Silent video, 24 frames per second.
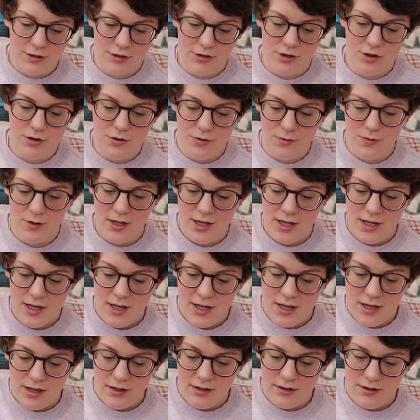So
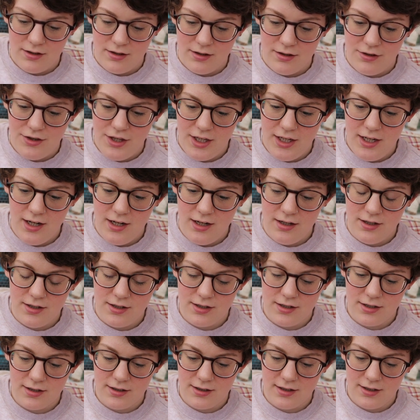
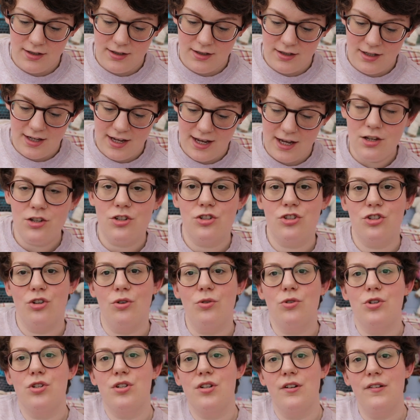these are
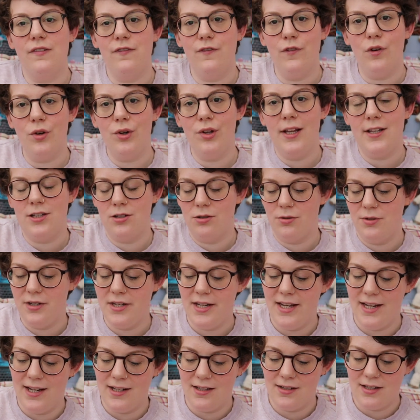such fun little
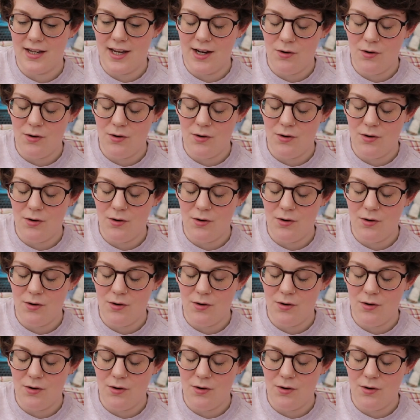knits.